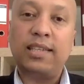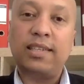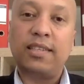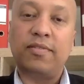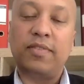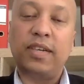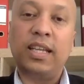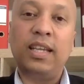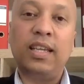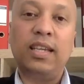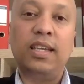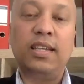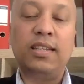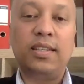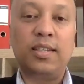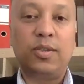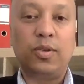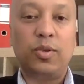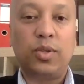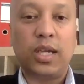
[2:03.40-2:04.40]
it's very
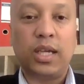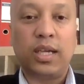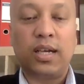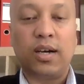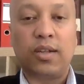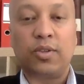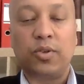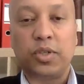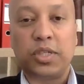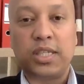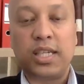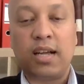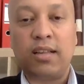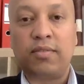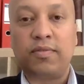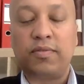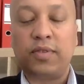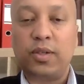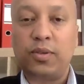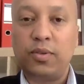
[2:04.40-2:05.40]
easy to take out your
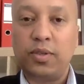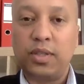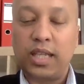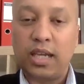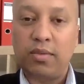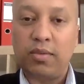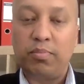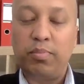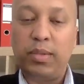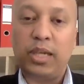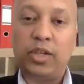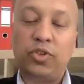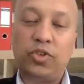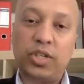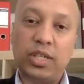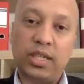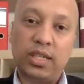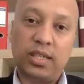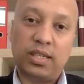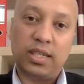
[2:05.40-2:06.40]
cell phone, take
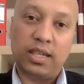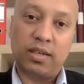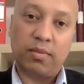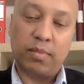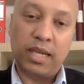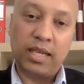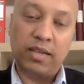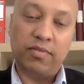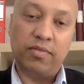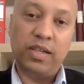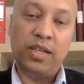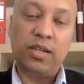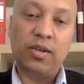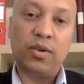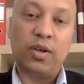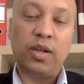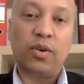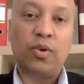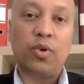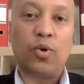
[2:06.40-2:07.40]
pictures and make
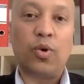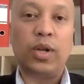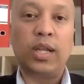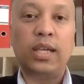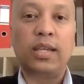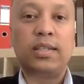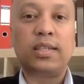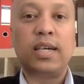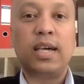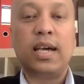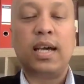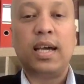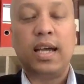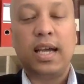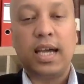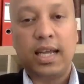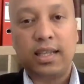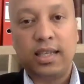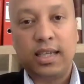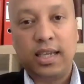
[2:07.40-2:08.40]
video recordings
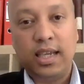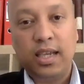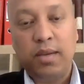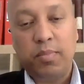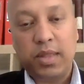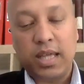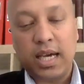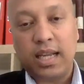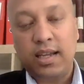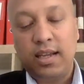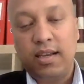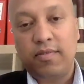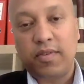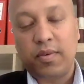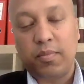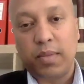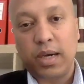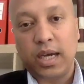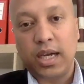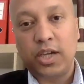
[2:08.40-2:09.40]
and keep that
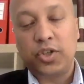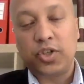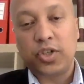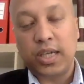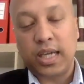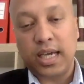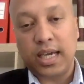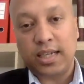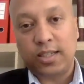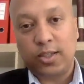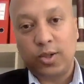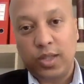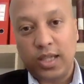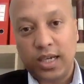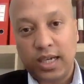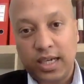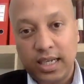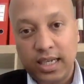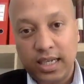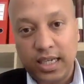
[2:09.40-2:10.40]
information as to
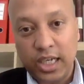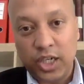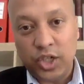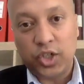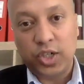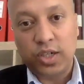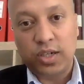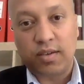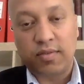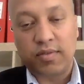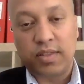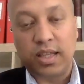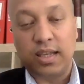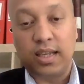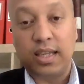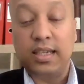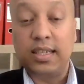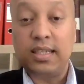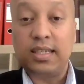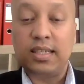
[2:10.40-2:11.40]
the condition of the
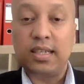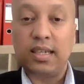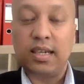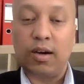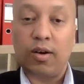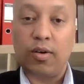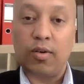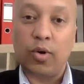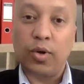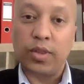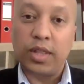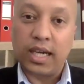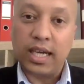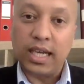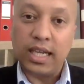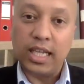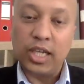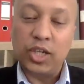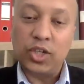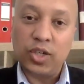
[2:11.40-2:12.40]
lease or the
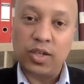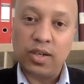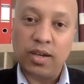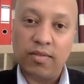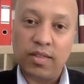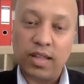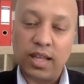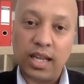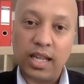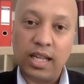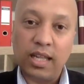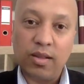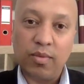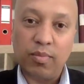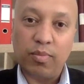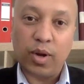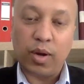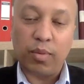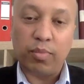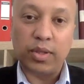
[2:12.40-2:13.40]
condition of the rental
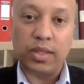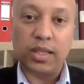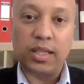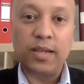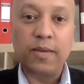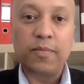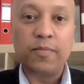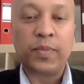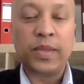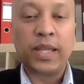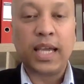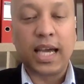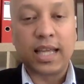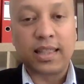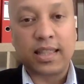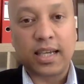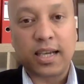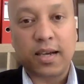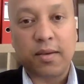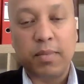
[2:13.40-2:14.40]
property
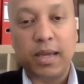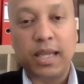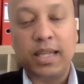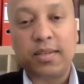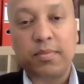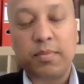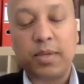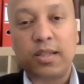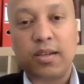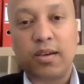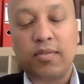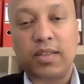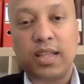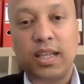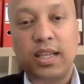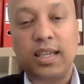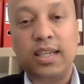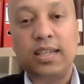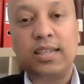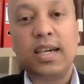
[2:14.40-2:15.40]
at the commencement of the
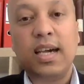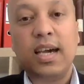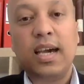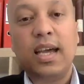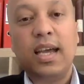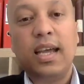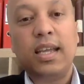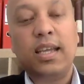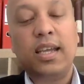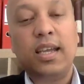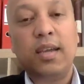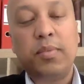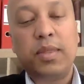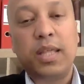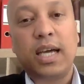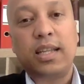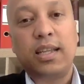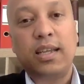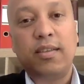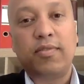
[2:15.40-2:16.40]
lease. Keep
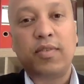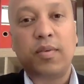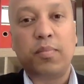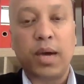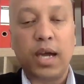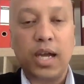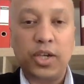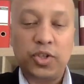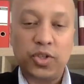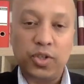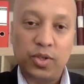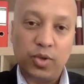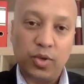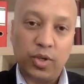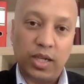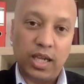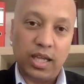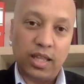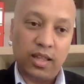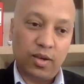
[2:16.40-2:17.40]
that information
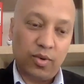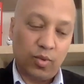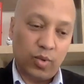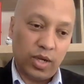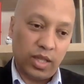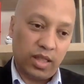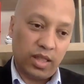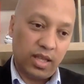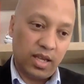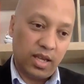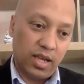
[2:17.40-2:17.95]
together with